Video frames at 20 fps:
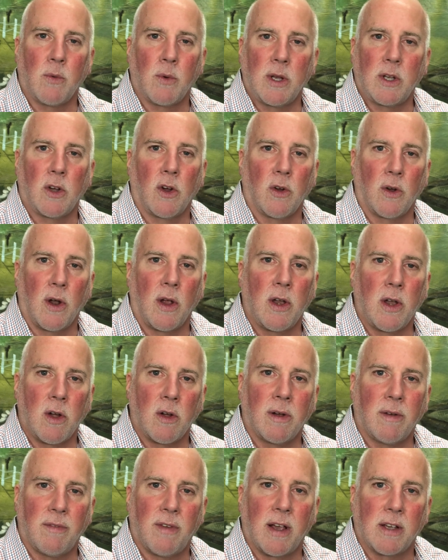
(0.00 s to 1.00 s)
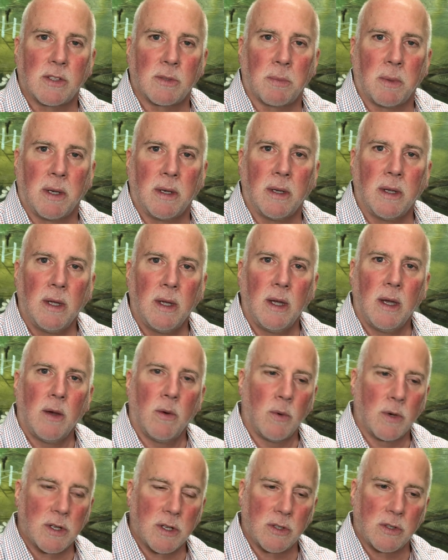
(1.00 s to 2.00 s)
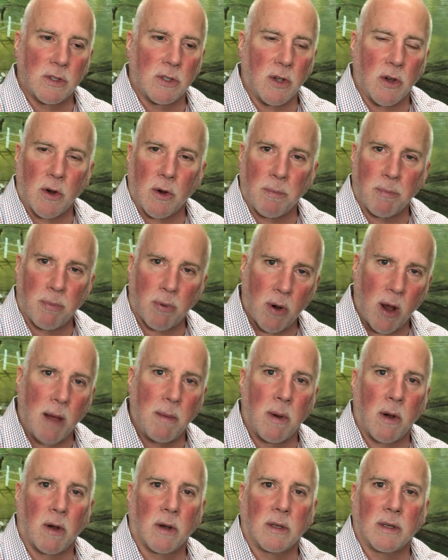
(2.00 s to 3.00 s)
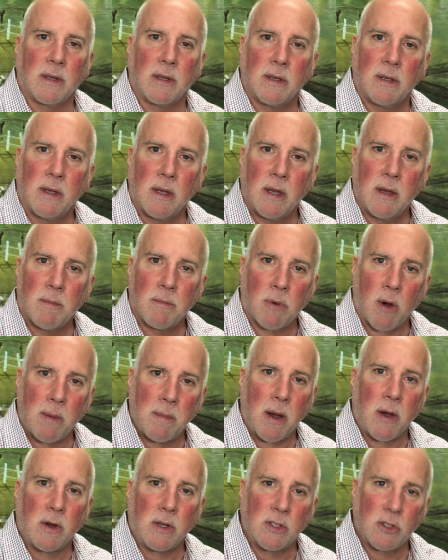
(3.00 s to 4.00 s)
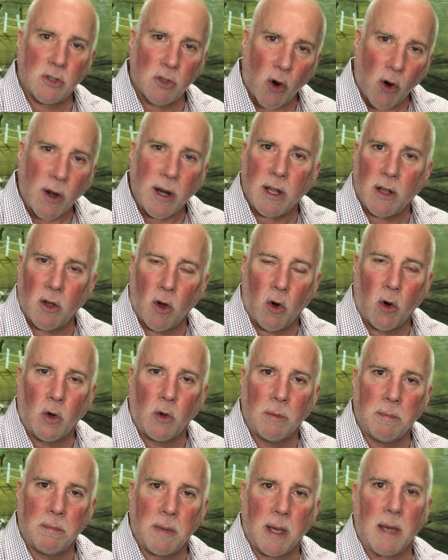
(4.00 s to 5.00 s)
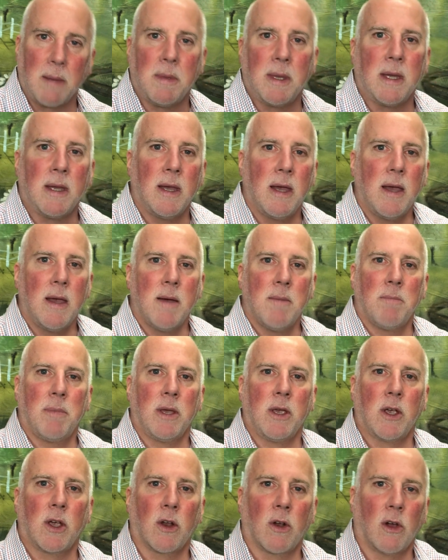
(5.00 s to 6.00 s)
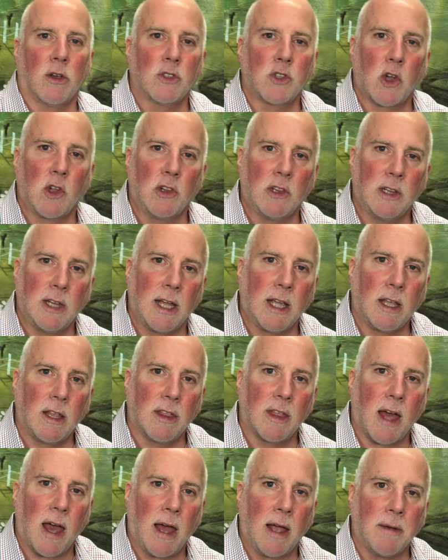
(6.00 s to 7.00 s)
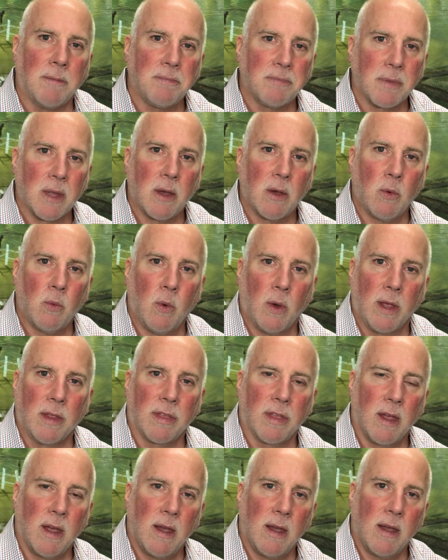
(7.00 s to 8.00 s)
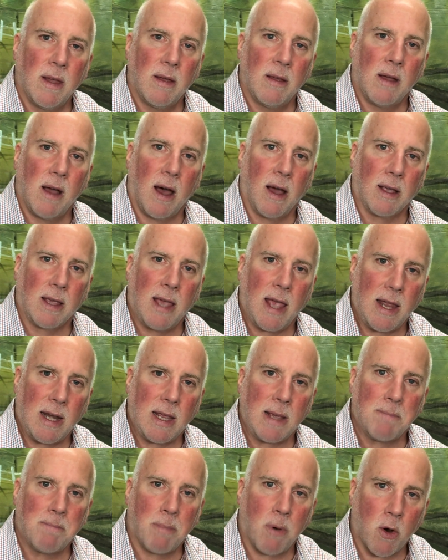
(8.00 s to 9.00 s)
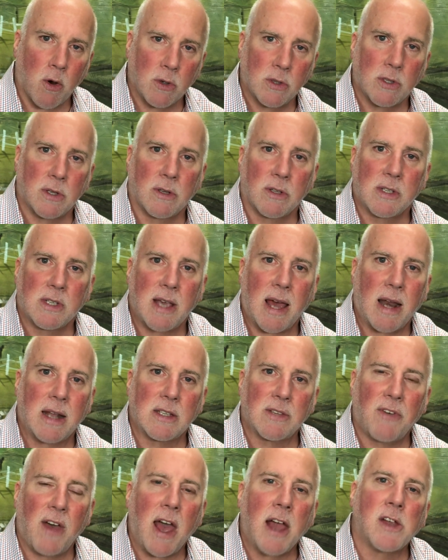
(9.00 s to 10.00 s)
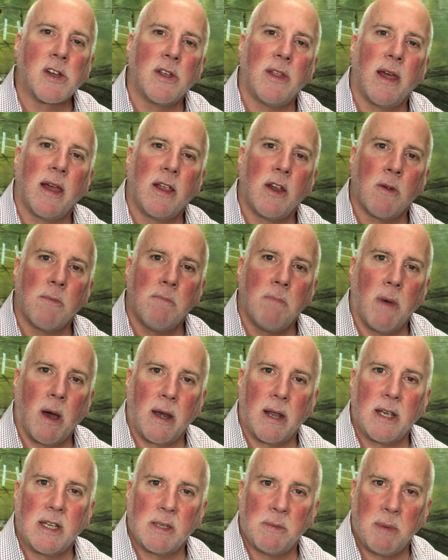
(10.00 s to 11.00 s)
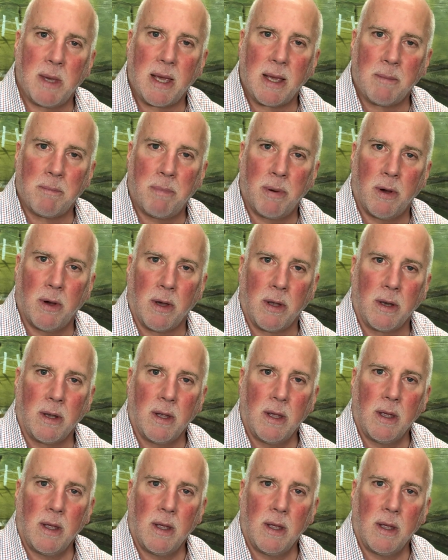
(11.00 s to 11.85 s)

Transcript: return on your investment, which is your primarily primary starting goal maybe, but you could also link that with uh, gaining personal satisfaction that your money is being put